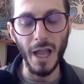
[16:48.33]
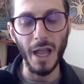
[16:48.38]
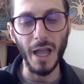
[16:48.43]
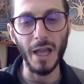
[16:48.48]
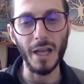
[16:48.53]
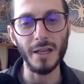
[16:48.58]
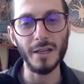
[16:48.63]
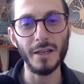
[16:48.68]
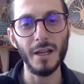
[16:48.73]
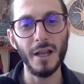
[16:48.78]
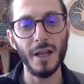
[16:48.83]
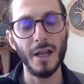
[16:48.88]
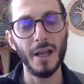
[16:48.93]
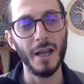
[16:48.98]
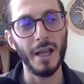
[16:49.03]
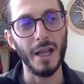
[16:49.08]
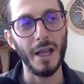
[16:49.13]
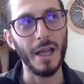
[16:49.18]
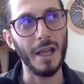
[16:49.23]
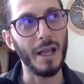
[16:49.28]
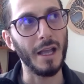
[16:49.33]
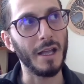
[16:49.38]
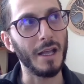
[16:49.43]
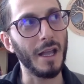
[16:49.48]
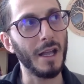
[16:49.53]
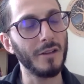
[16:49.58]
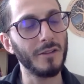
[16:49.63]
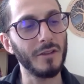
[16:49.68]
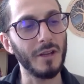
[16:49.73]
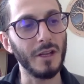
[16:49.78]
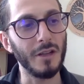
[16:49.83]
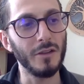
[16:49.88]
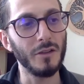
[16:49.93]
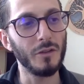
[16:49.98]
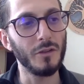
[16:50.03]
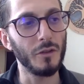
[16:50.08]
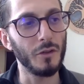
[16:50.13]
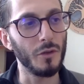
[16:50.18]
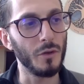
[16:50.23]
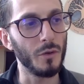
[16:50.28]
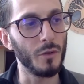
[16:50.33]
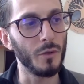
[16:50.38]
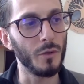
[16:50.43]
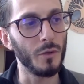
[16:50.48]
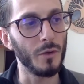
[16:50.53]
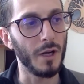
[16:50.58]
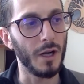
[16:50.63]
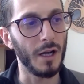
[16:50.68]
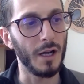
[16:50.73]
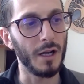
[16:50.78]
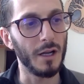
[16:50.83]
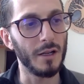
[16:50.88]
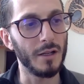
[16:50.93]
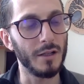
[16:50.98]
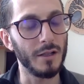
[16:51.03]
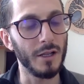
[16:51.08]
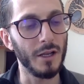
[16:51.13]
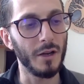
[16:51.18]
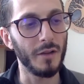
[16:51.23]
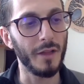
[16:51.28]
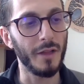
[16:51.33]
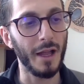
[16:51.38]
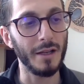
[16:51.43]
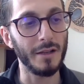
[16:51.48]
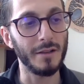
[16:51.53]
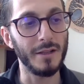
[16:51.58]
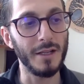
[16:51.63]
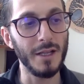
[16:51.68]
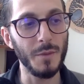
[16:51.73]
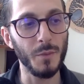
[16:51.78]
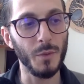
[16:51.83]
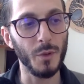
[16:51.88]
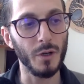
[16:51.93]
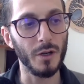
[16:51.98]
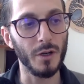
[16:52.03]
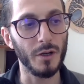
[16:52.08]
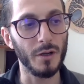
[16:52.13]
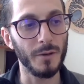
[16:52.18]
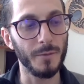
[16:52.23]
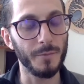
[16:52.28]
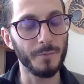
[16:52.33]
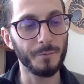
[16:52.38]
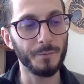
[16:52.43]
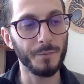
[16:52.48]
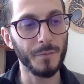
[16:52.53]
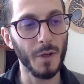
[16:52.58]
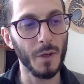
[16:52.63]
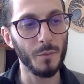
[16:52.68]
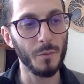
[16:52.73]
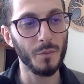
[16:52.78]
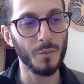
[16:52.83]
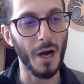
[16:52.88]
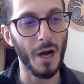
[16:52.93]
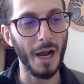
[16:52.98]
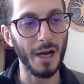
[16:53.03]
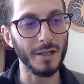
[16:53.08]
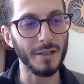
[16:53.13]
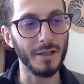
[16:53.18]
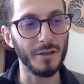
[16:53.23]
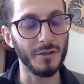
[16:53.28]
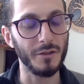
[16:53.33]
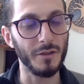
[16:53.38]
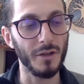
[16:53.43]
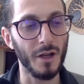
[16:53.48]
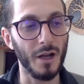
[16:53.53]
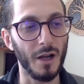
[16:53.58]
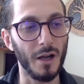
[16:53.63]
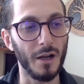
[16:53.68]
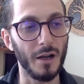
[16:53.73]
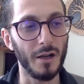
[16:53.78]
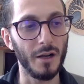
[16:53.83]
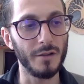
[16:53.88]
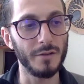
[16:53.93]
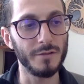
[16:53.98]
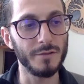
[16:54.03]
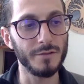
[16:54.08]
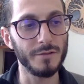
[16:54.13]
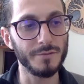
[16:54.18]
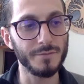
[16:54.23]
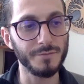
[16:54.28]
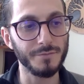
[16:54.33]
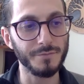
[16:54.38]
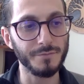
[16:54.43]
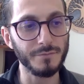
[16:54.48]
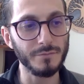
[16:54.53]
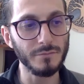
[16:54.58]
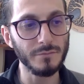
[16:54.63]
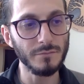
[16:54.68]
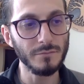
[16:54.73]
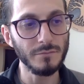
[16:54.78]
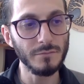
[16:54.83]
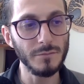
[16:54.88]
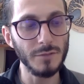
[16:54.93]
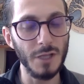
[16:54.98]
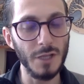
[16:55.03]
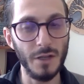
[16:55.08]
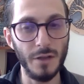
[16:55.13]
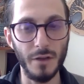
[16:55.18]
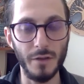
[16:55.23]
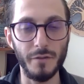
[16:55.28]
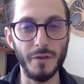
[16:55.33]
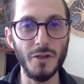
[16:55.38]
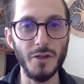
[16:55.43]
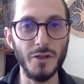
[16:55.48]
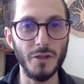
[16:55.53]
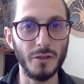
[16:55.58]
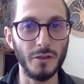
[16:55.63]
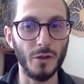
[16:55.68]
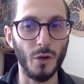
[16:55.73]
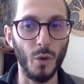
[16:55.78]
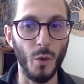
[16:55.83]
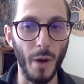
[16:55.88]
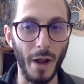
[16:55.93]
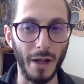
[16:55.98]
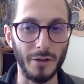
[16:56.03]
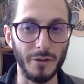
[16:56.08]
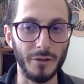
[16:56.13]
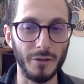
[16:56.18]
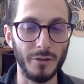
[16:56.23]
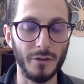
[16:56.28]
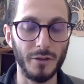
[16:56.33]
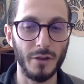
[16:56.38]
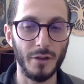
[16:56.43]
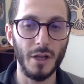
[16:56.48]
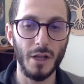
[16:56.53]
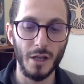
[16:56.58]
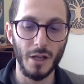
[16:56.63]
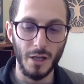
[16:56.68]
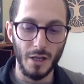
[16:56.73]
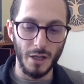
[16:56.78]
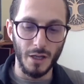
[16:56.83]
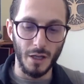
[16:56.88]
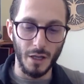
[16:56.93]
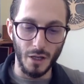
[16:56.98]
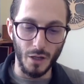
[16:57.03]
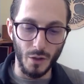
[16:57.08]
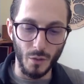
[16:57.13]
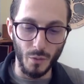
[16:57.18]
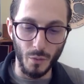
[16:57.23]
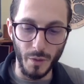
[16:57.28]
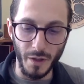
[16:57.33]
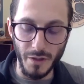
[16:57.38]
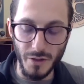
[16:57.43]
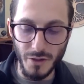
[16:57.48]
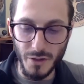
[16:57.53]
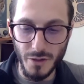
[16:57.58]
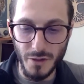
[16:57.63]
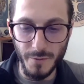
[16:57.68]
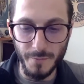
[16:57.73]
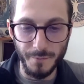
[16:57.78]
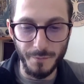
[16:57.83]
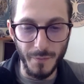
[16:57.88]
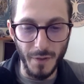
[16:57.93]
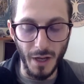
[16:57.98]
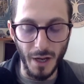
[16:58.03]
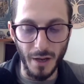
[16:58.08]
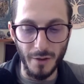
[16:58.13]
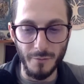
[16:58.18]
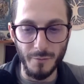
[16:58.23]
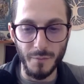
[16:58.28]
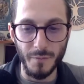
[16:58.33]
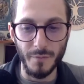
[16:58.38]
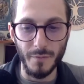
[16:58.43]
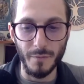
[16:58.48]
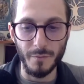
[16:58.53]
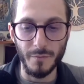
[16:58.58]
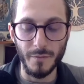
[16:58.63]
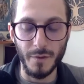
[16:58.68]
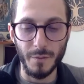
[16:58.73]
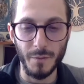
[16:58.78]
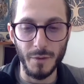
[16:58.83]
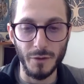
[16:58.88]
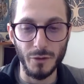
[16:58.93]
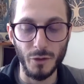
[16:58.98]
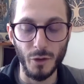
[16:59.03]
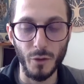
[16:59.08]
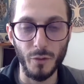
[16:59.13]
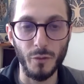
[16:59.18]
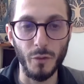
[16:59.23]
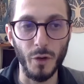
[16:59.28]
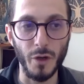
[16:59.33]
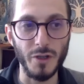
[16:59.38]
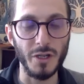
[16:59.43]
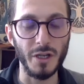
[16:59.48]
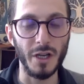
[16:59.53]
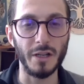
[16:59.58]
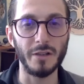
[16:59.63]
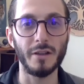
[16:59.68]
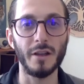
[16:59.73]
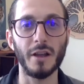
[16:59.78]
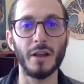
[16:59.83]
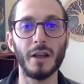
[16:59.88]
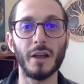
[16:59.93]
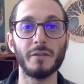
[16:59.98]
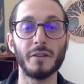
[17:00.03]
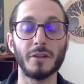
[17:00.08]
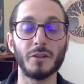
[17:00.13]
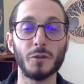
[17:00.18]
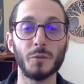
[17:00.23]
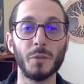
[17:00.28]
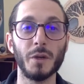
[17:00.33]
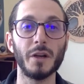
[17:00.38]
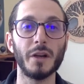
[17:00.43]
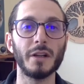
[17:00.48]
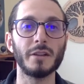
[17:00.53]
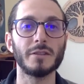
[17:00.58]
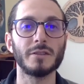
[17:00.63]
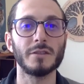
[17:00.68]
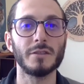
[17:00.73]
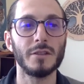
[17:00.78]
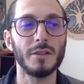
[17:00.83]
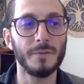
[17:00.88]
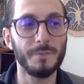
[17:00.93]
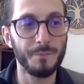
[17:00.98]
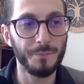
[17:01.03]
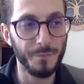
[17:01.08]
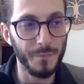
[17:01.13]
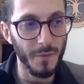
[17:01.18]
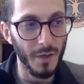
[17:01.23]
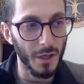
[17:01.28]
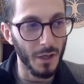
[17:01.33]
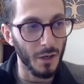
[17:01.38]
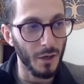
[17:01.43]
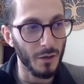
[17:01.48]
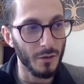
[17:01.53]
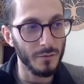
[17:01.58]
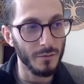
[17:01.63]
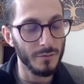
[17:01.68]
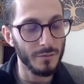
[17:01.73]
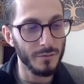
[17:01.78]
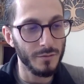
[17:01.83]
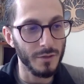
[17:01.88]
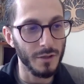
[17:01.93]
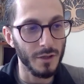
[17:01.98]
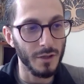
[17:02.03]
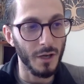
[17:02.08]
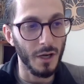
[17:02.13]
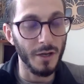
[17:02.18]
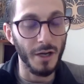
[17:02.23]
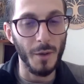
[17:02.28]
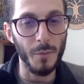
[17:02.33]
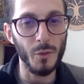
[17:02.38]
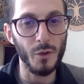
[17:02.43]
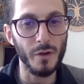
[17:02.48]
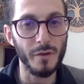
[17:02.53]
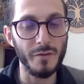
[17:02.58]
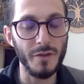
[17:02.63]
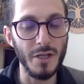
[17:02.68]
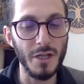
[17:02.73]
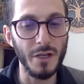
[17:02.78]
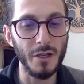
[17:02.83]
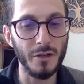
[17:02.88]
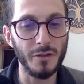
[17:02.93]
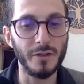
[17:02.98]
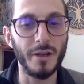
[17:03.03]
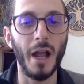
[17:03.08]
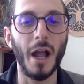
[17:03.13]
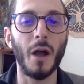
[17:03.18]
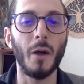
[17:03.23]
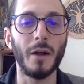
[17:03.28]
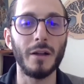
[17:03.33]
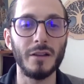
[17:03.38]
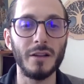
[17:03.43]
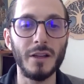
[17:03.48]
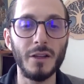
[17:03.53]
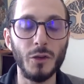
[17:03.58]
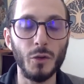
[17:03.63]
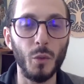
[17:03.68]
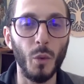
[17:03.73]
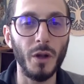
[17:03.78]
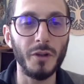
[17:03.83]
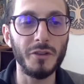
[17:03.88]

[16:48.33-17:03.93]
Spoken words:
And it gets into that deeper practice of the vision quest, which I've been so fortunate to have experienced, for a number of years now, at least